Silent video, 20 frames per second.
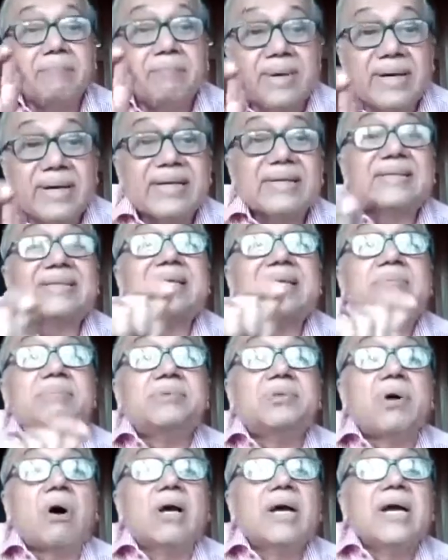made them
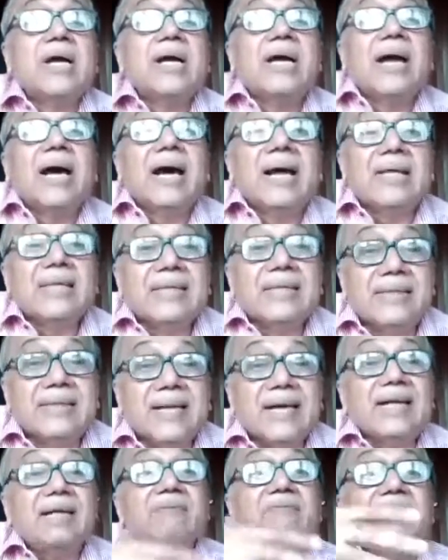talk. And
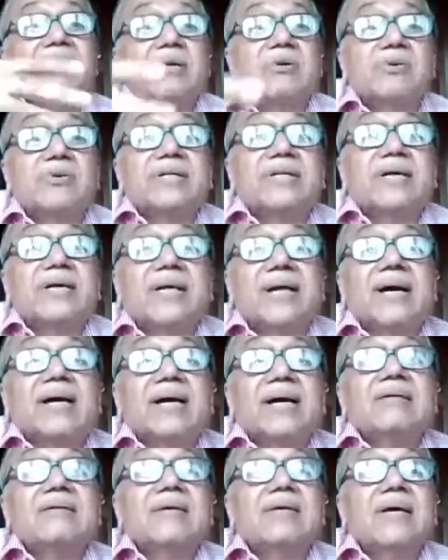then we could
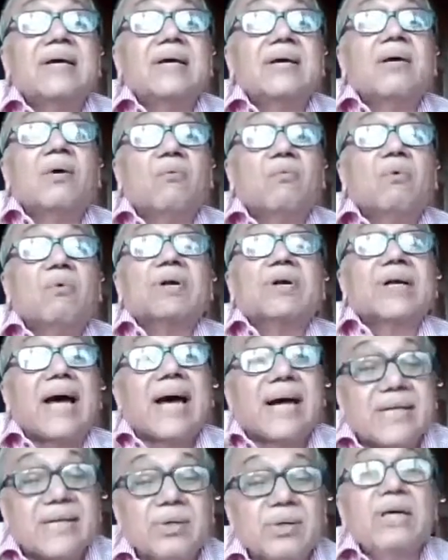realize what
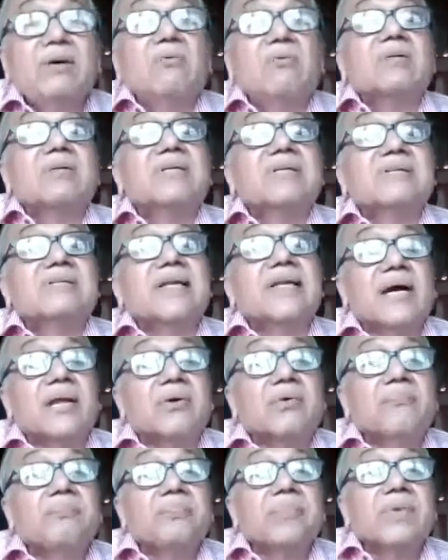actually was the scenario.
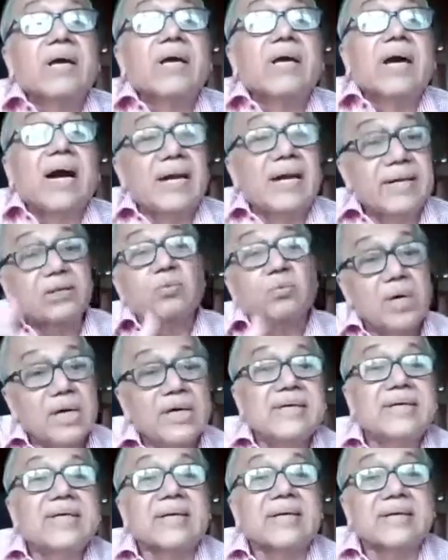And it worked
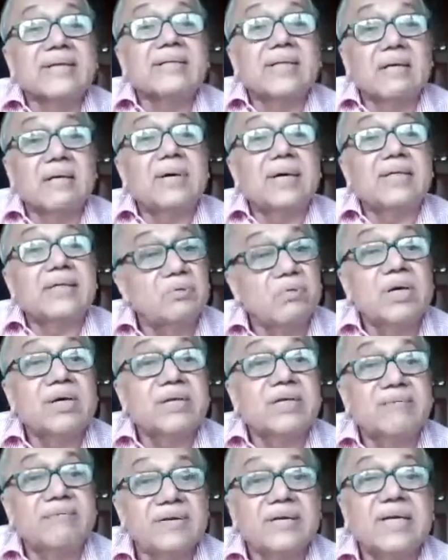here. In Dhanbad, it worked,
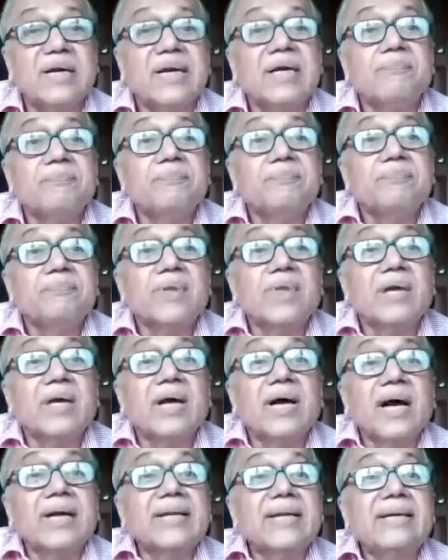definitely.
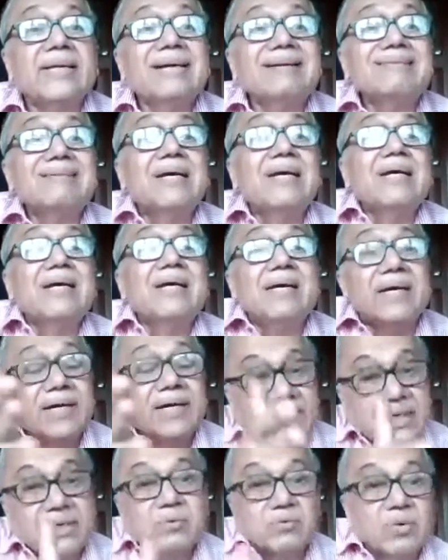And I guess
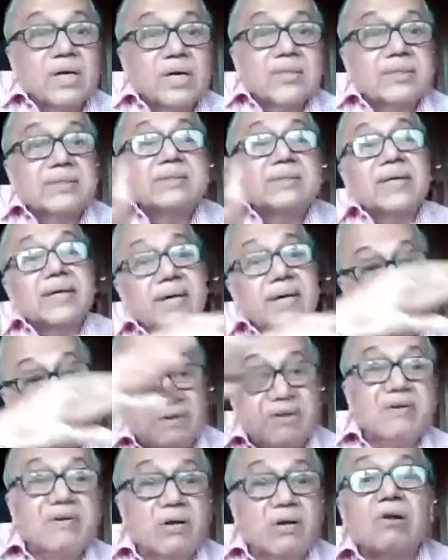it worked there
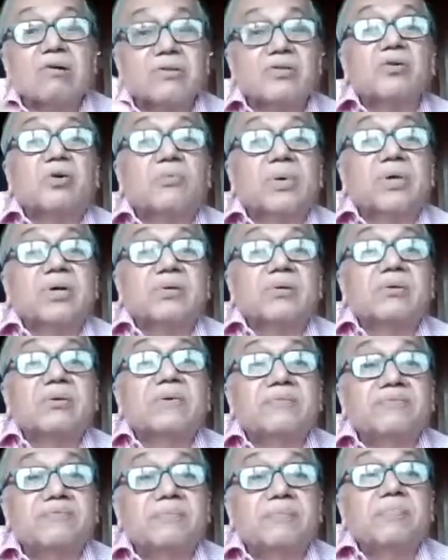everywhere also, because
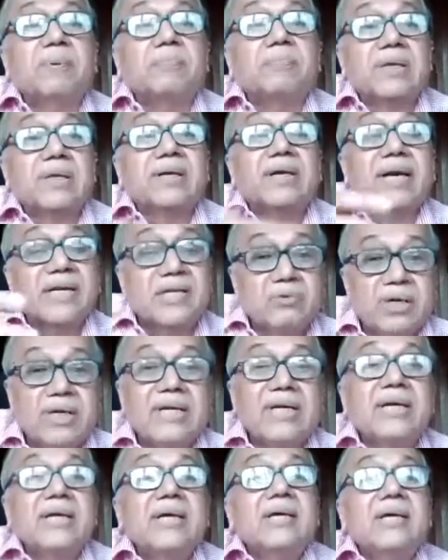if people
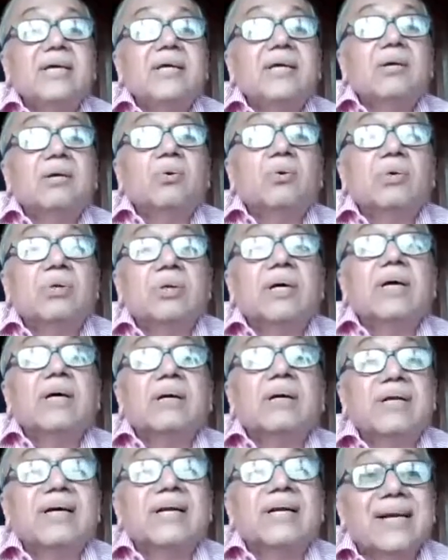gradually could
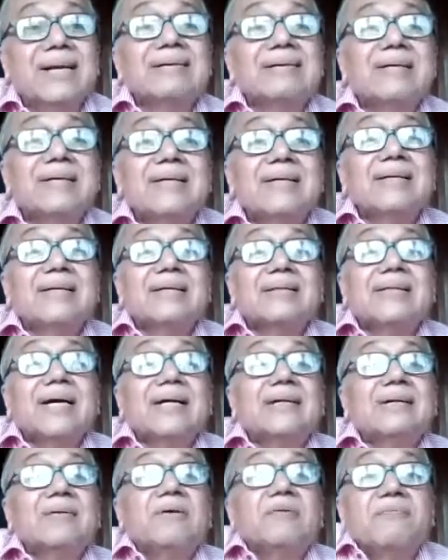realize
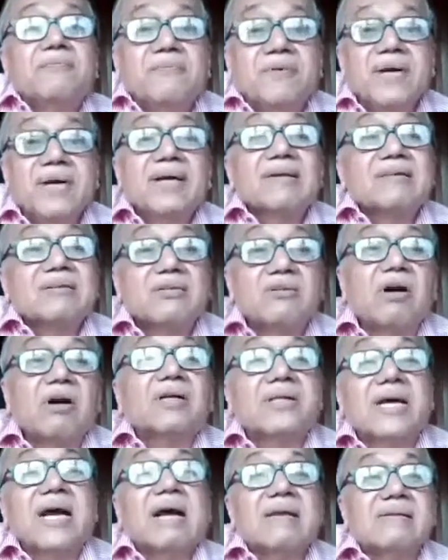that fear is
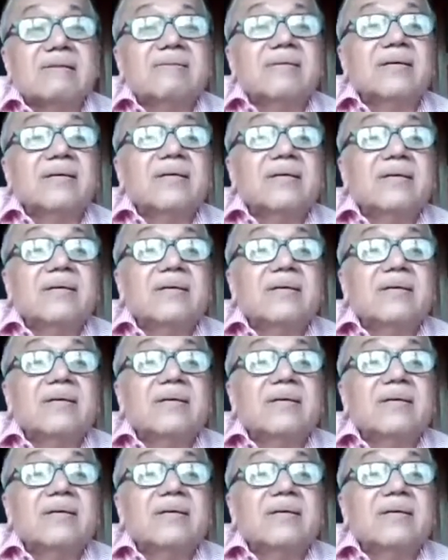not the answer,